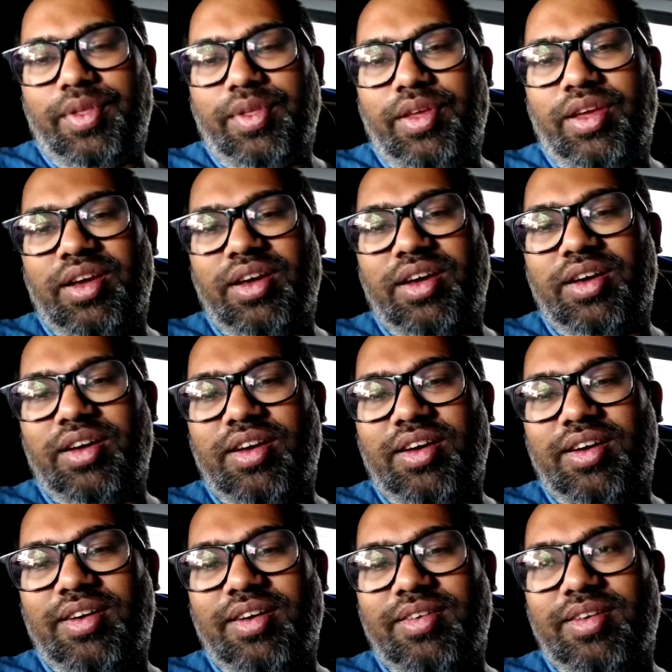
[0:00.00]

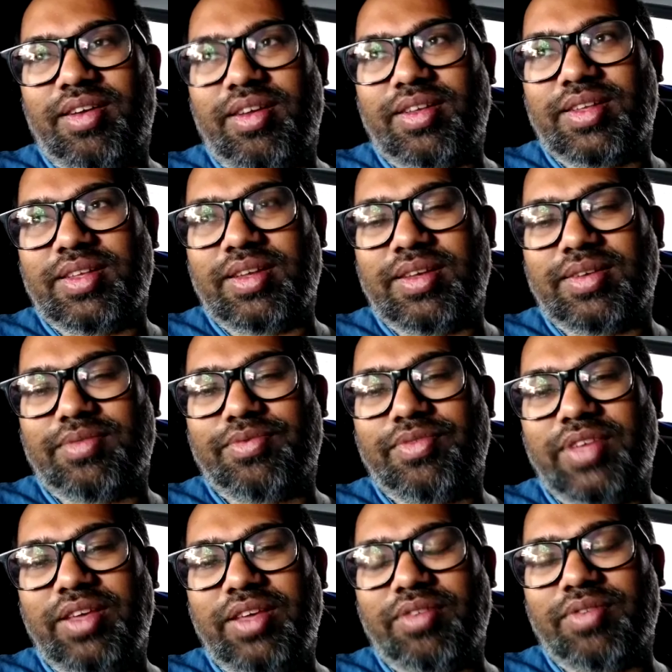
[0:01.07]

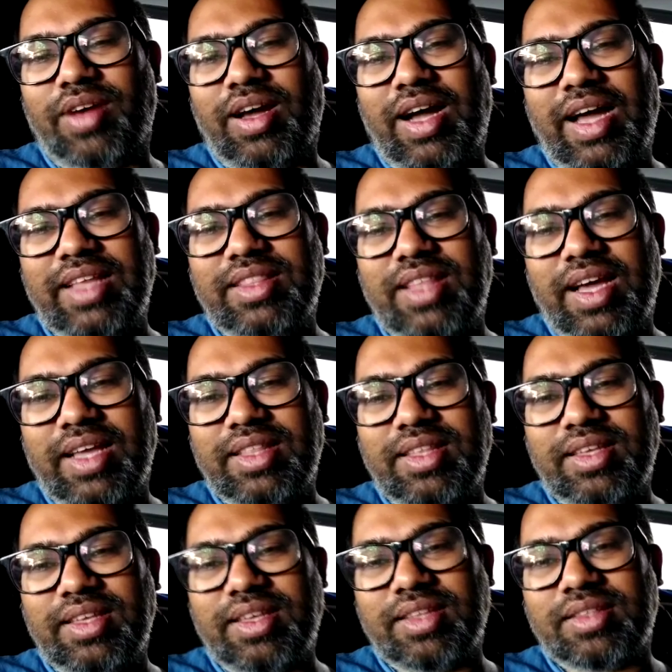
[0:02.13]
we I
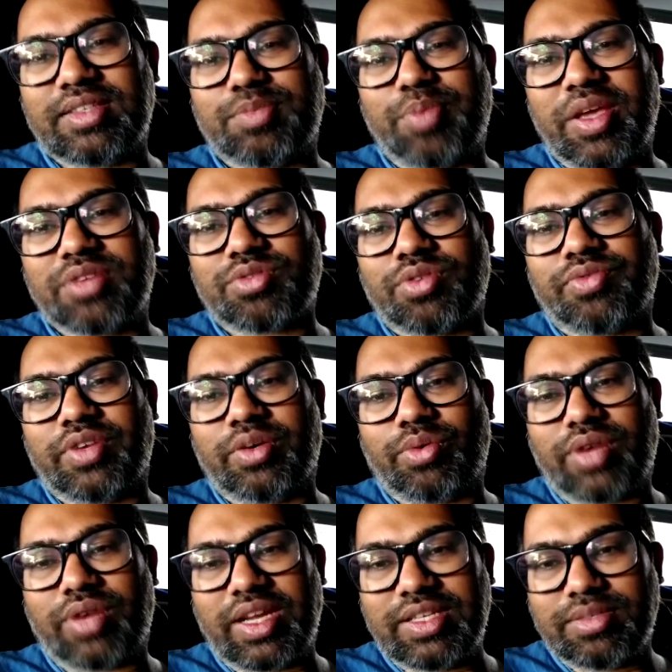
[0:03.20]
think in the space of
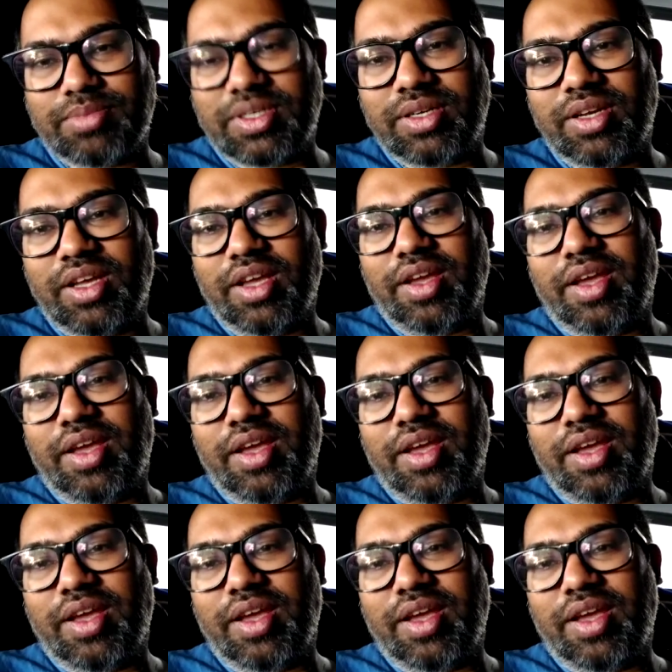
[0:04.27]
advertisement,